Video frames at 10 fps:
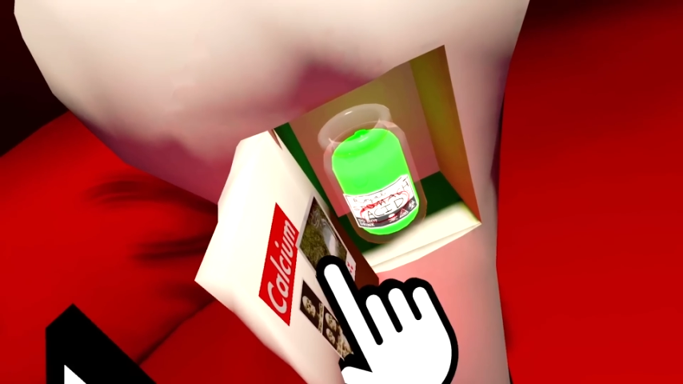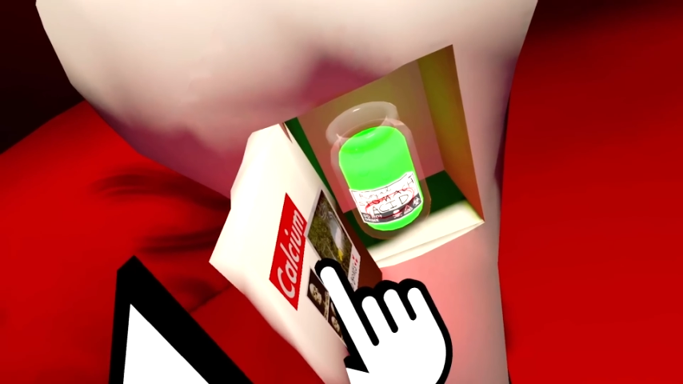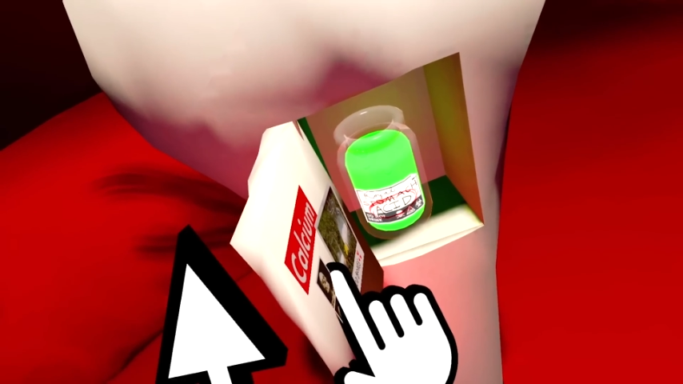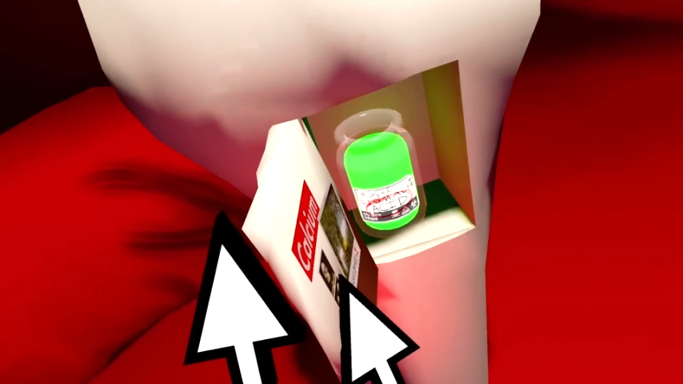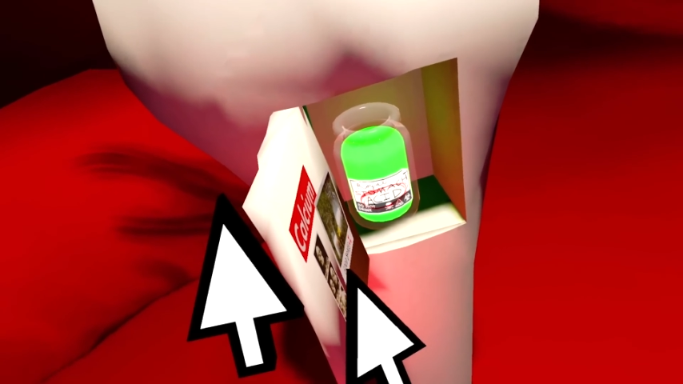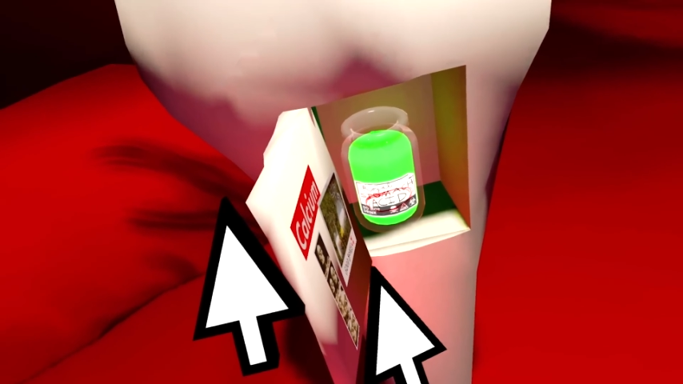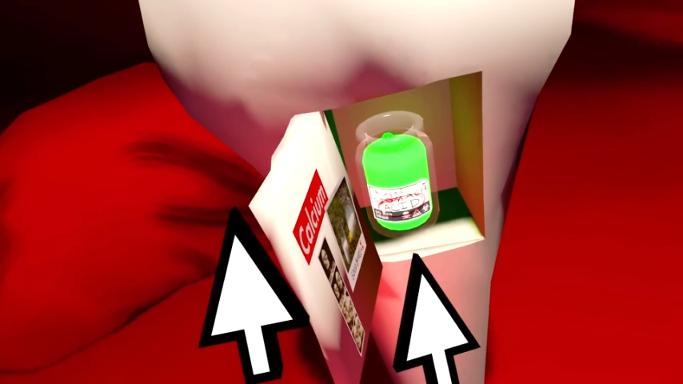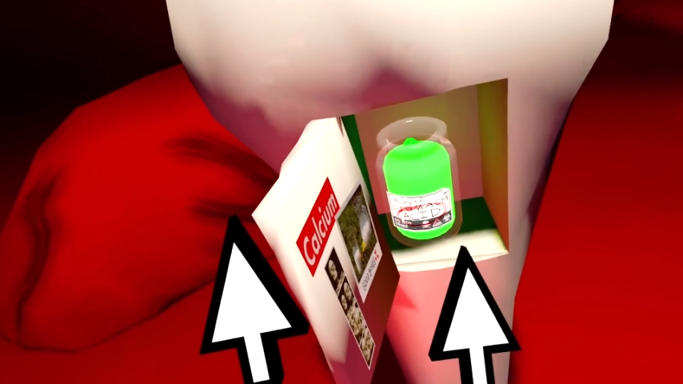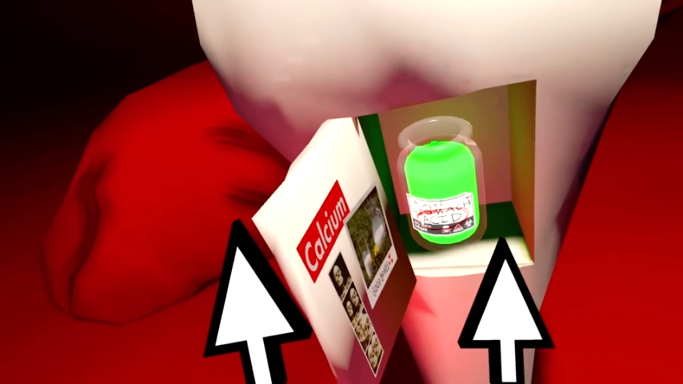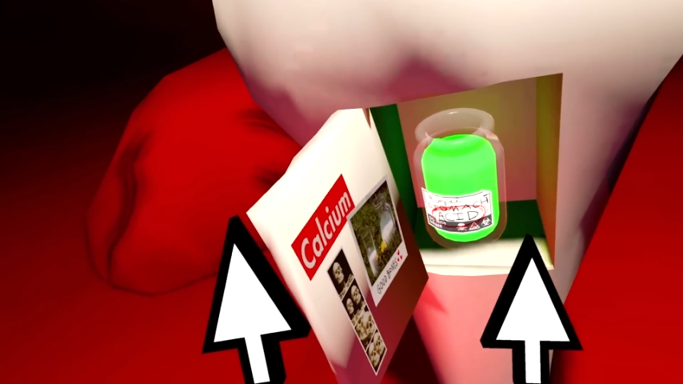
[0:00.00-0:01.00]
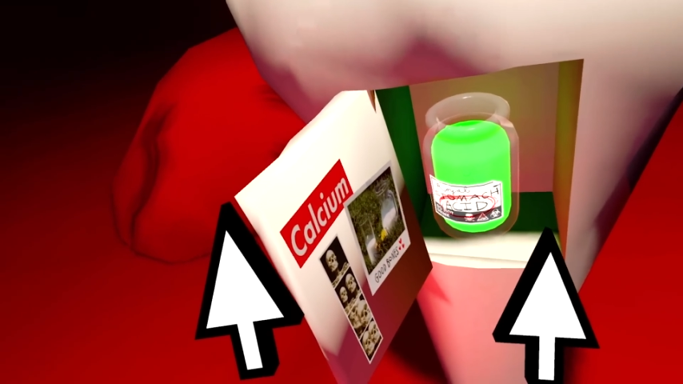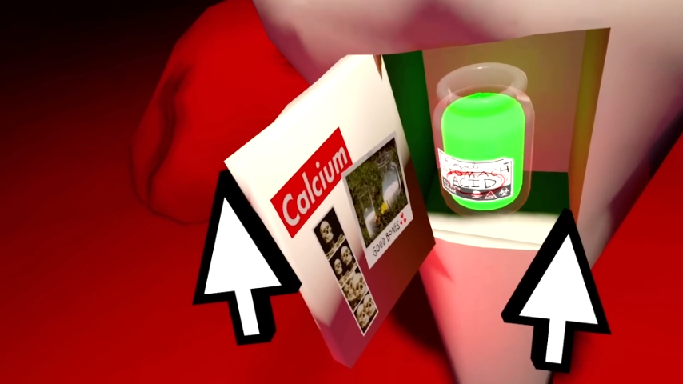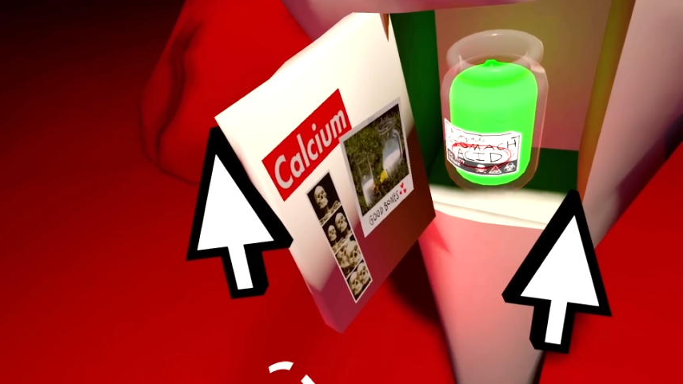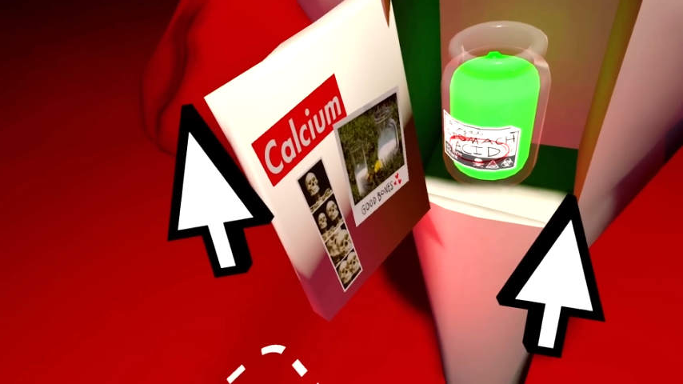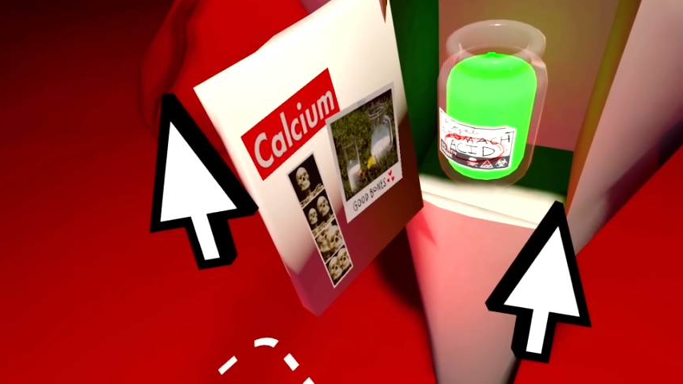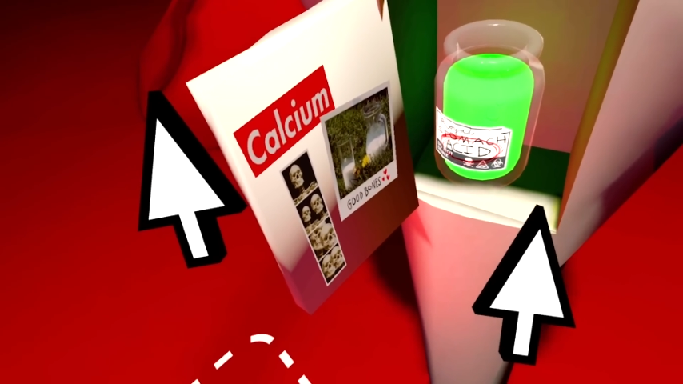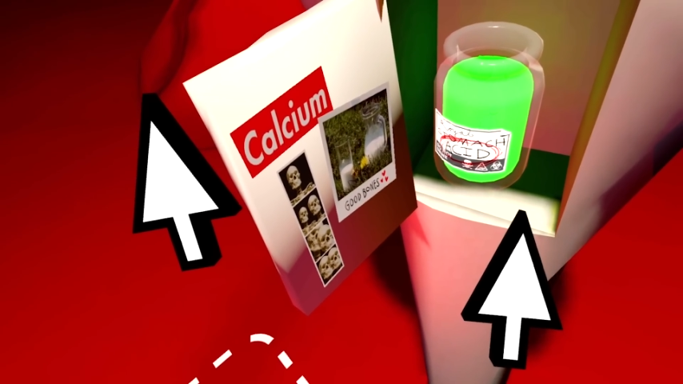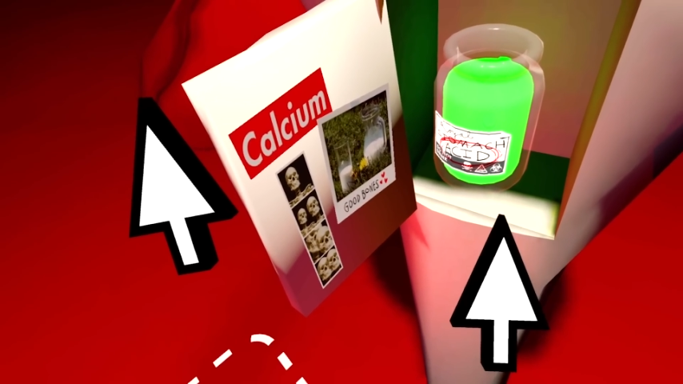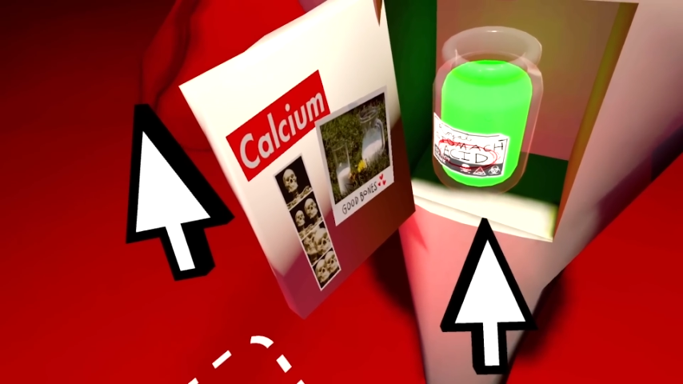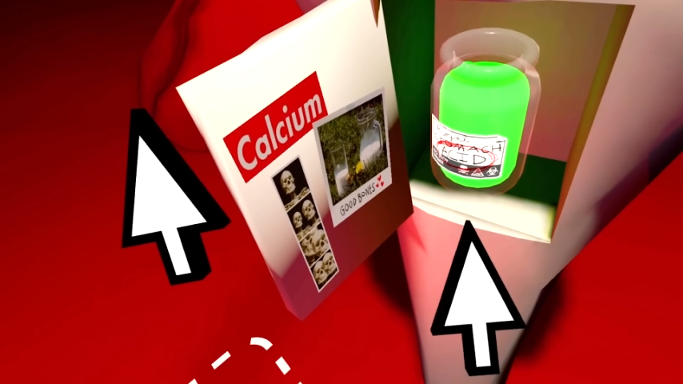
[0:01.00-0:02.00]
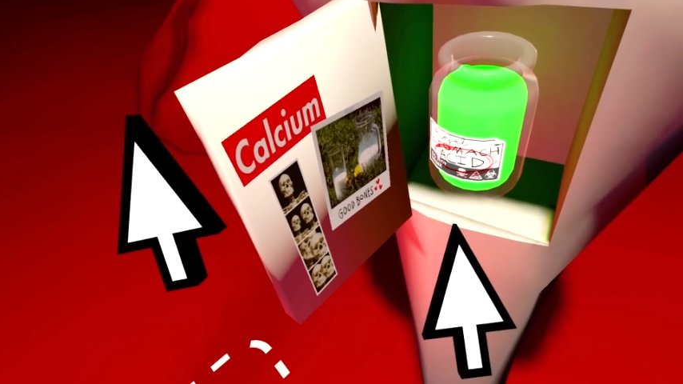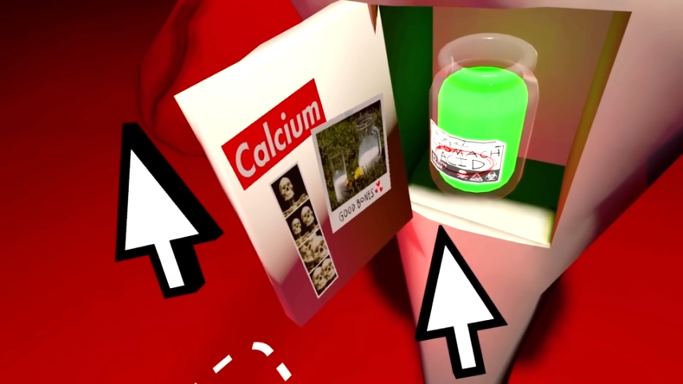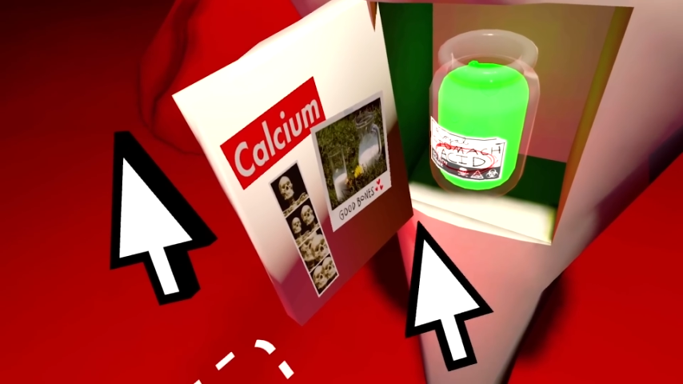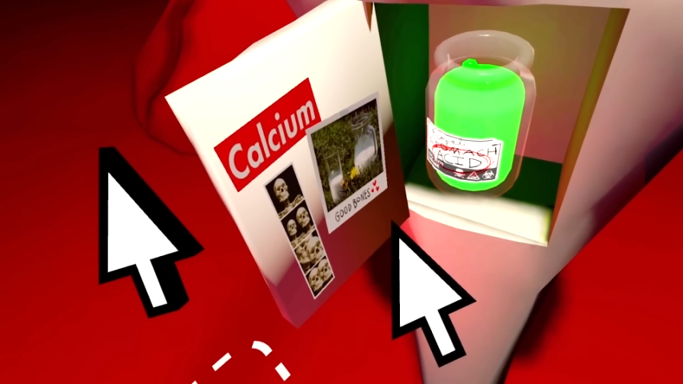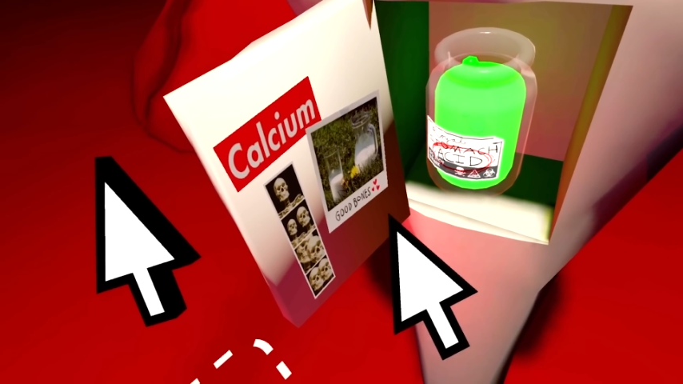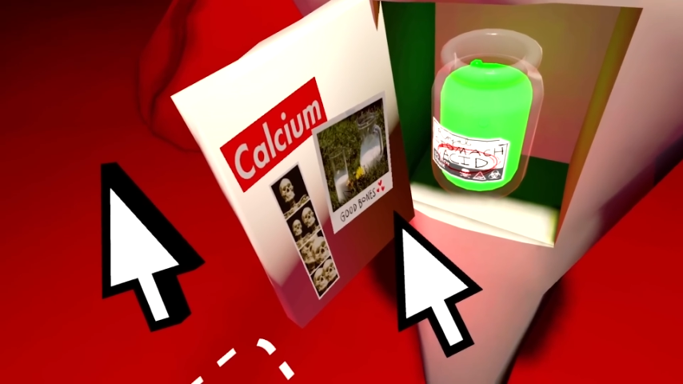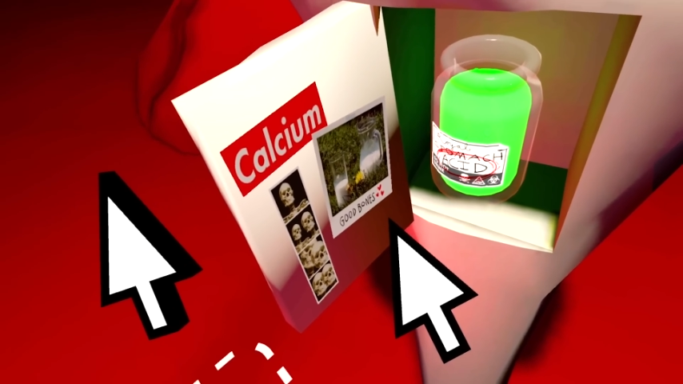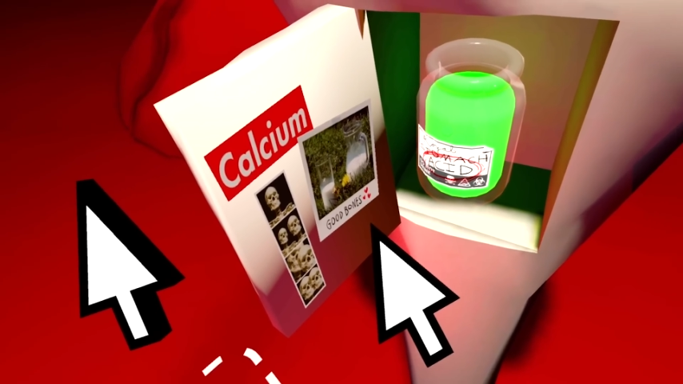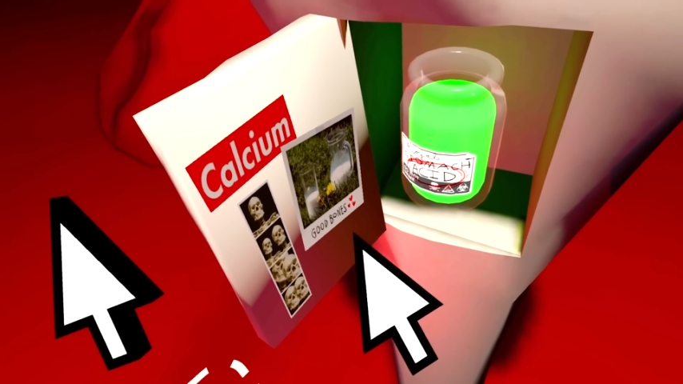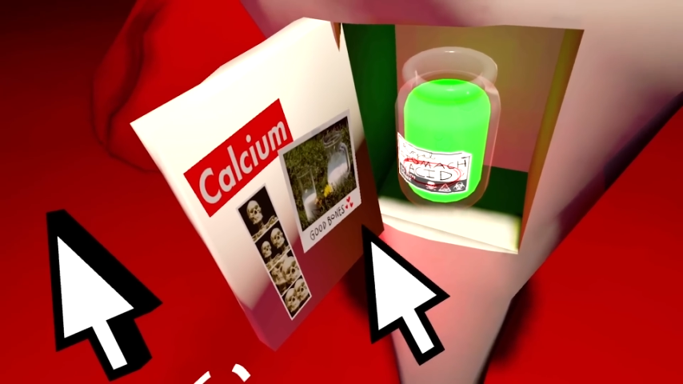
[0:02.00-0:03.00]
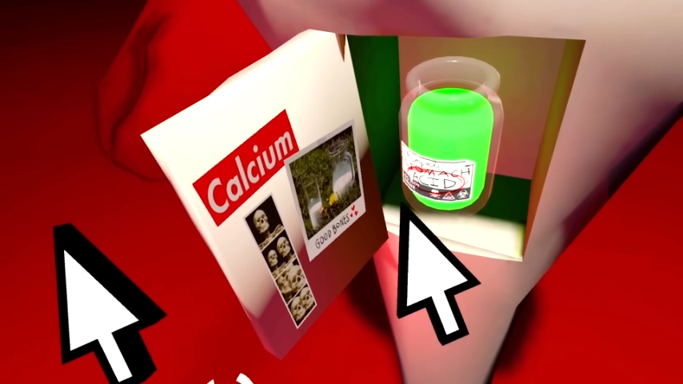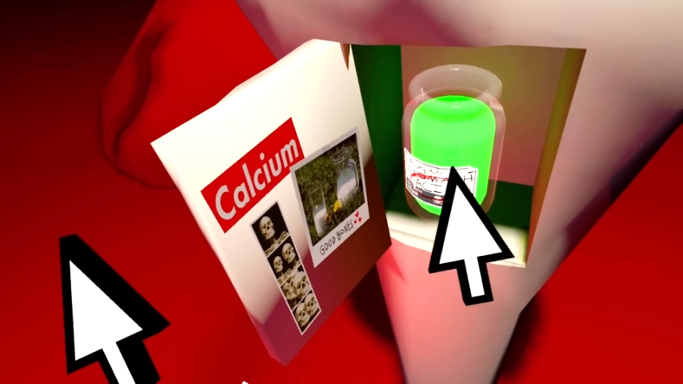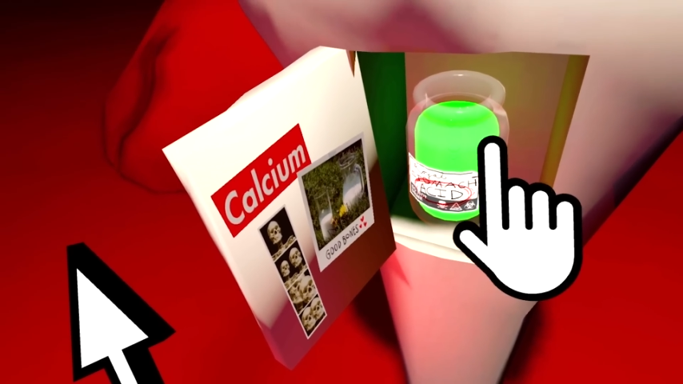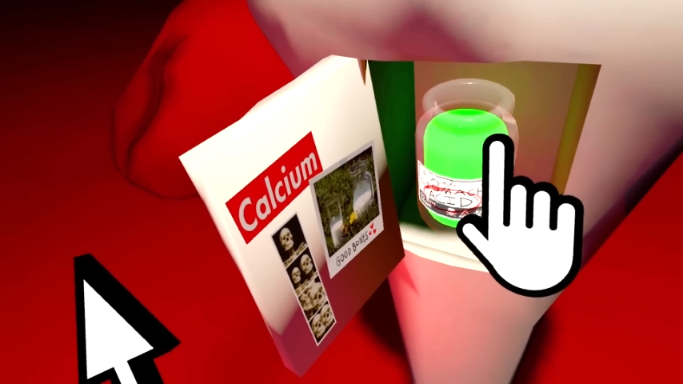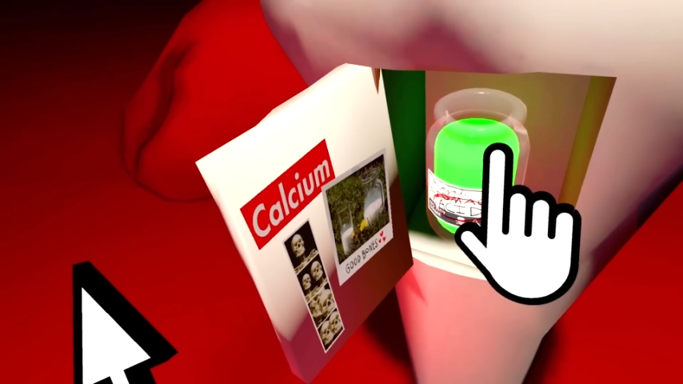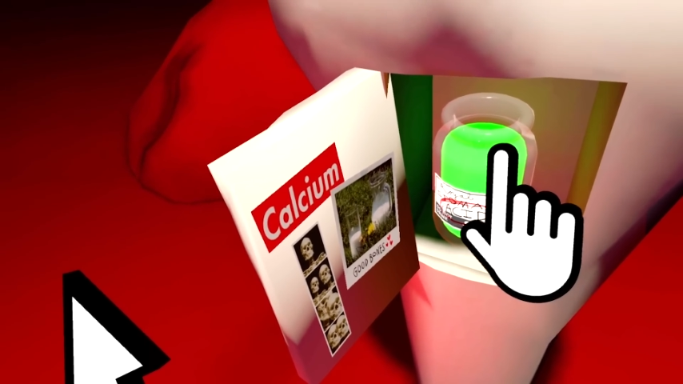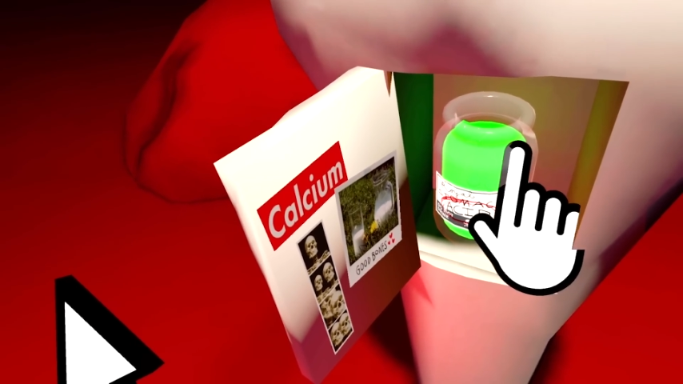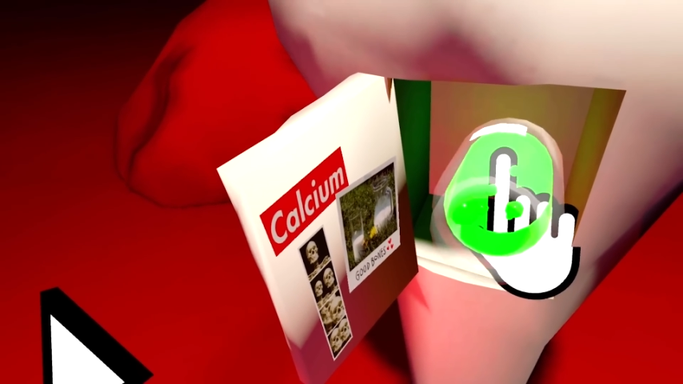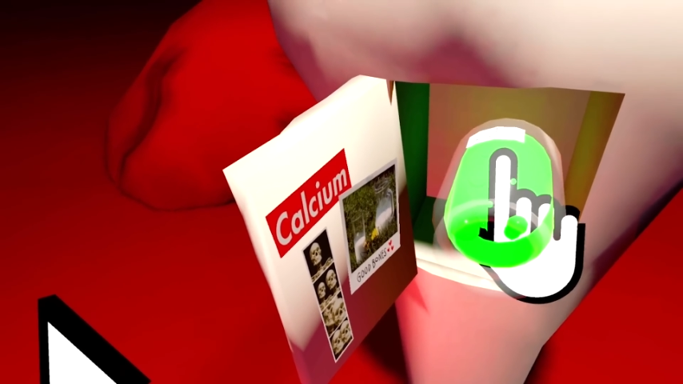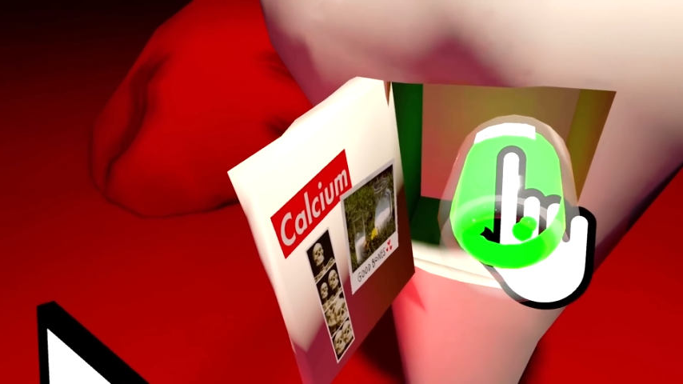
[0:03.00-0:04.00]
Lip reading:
(no speaker visible)